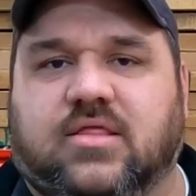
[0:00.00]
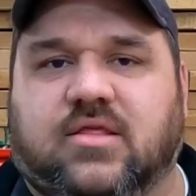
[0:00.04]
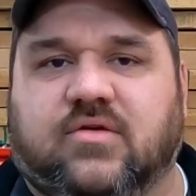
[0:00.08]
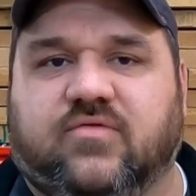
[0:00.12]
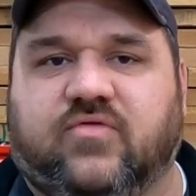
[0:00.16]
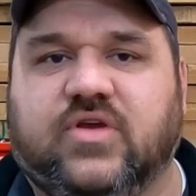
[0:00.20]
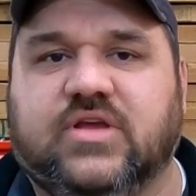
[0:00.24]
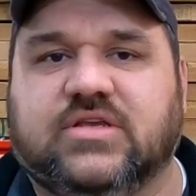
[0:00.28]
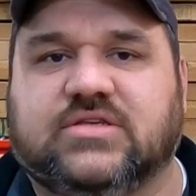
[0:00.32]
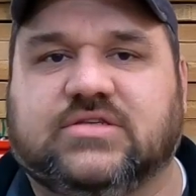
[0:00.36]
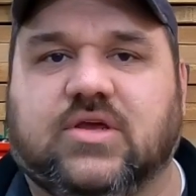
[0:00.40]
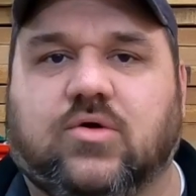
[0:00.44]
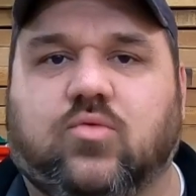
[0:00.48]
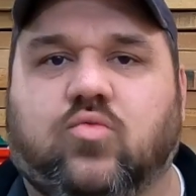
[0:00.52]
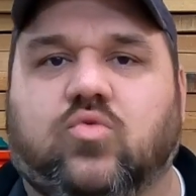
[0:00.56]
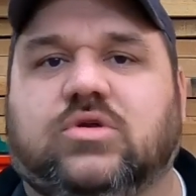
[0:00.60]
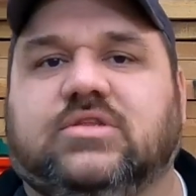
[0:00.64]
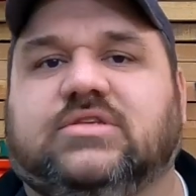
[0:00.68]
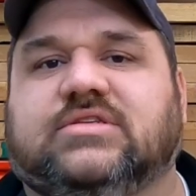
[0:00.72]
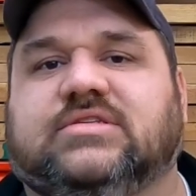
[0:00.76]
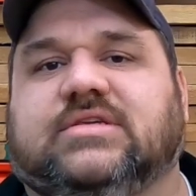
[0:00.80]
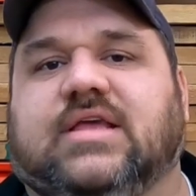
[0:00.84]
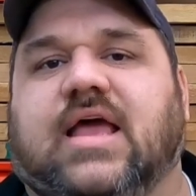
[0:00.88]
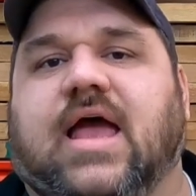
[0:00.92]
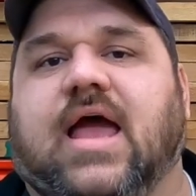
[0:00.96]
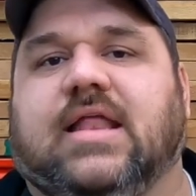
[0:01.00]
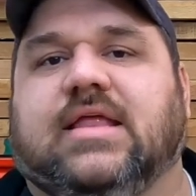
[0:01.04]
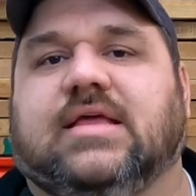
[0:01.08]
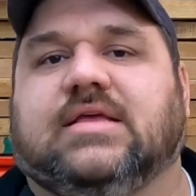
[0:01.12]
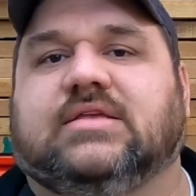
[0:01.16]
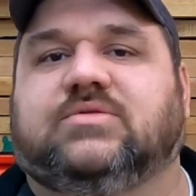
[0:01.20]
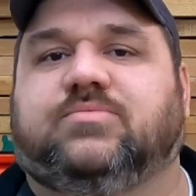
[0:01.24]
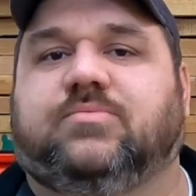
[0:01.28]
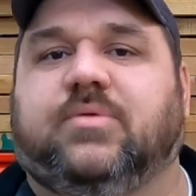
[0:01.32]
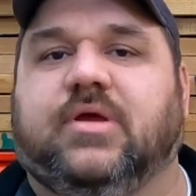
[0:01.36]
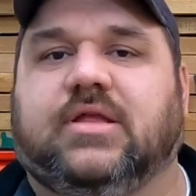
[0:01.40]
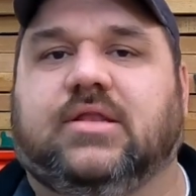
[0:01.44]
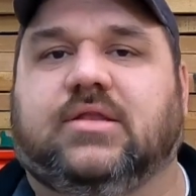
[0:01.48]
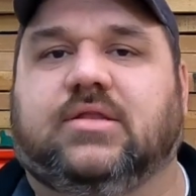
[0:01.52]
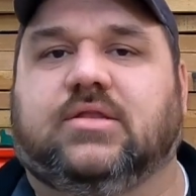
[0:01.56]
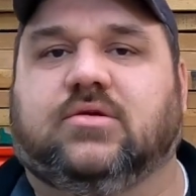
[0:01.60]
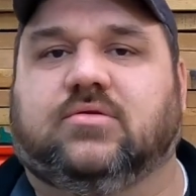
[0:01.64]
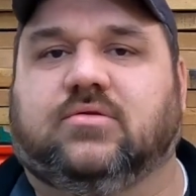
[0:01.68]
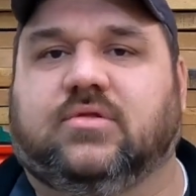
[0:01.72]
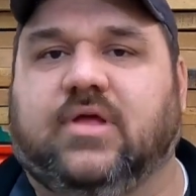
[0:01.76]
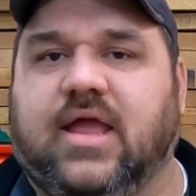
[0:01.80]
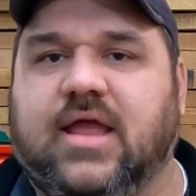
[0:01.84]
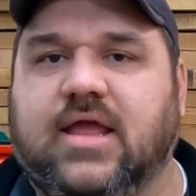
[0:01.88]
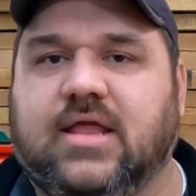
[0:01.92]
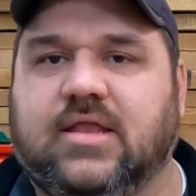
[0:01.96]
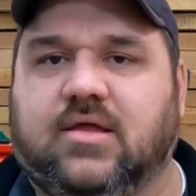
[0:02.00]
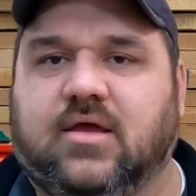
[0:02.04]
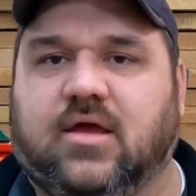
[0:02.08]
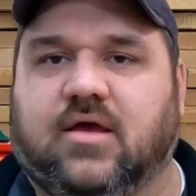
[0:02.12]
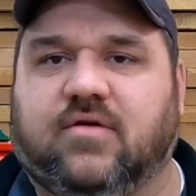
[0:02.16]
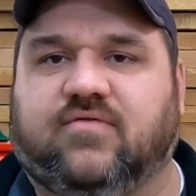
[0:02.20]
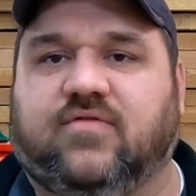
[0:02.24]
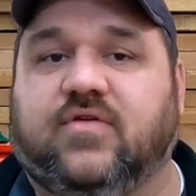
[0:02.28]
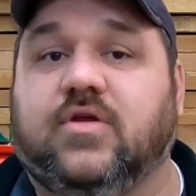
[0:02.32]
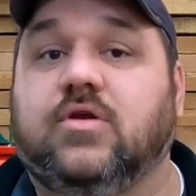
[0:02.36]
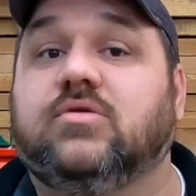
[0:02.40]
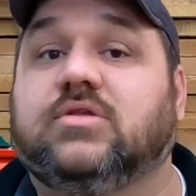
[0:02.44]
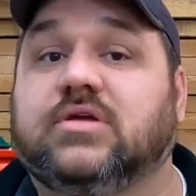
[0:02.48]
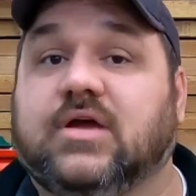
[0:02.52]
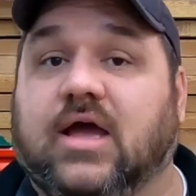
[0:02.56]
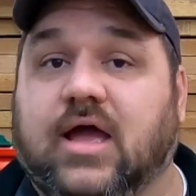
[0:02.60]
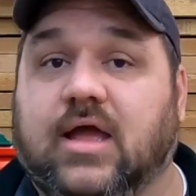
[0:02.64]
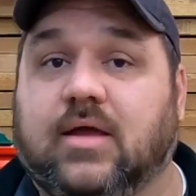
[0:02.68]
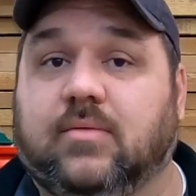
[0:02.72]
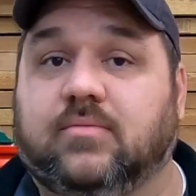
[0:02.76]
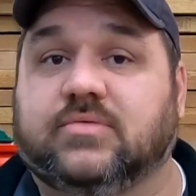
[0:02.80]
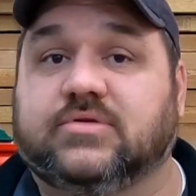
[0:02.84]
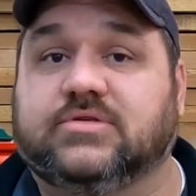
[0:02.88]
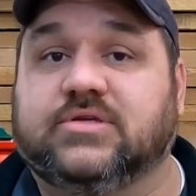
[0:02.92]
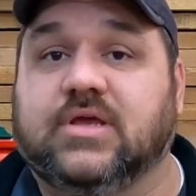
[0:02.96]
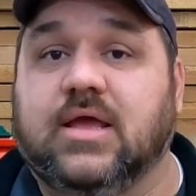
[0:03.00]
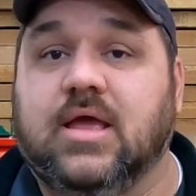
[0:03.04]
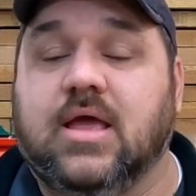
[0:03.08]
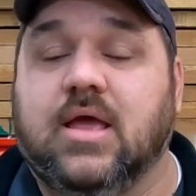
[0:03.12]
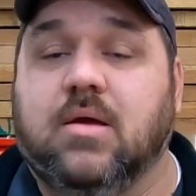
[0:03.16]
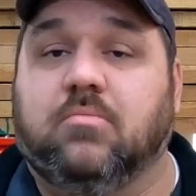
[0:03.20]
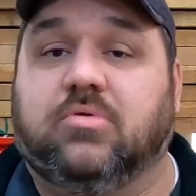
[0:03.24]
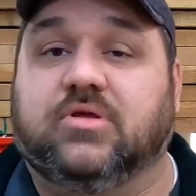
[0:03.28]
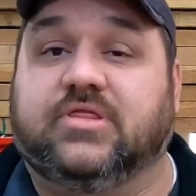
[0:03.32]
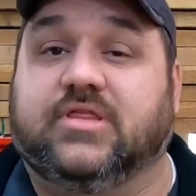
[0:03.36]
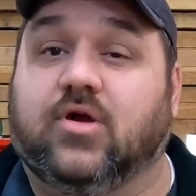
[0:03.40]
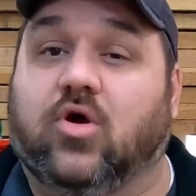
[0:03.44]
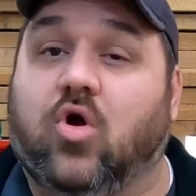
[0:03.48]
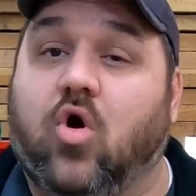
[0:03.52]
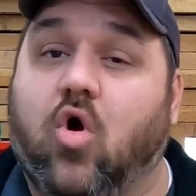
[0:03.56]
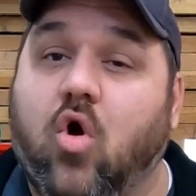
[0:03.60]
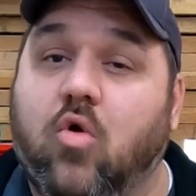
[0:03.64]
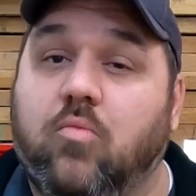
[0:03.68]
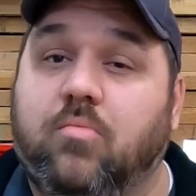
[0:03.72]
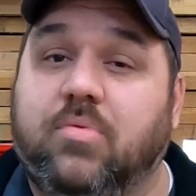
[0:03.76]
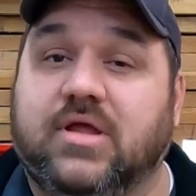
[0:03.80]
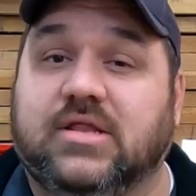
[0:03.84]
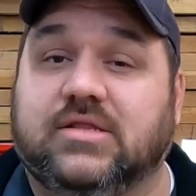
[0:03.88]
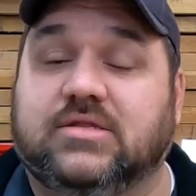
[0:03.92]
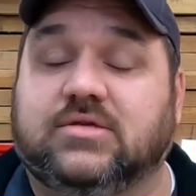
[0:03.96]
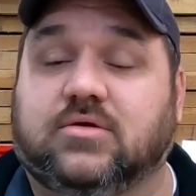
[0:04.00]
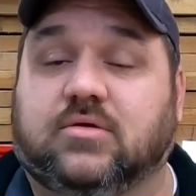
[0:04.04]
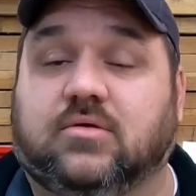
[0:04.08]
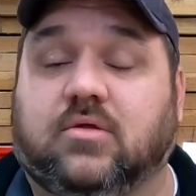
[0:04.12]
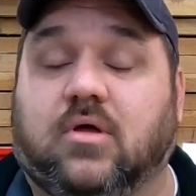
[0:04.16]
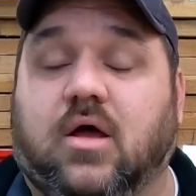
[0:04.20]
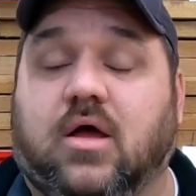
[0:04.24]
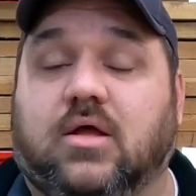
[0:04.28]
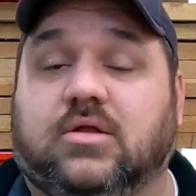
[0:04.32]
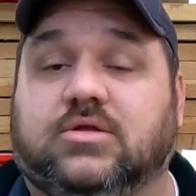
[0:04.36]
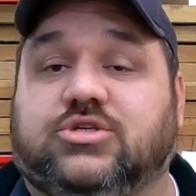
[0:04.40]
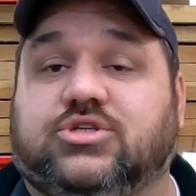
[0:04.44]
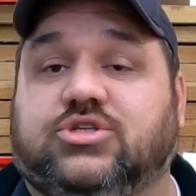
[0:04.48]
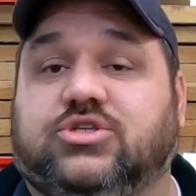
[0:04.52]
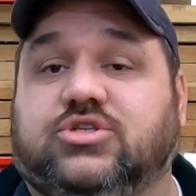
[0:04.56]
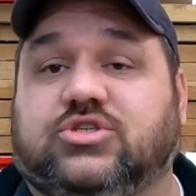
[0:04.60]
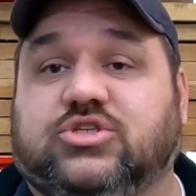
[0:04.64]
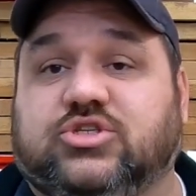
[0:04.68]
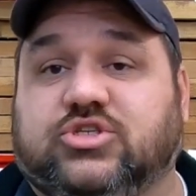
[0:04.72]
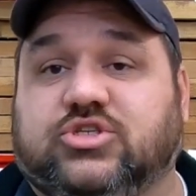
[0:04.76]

The WISA Woodsat has been delayed a few times, but they're hoping to launch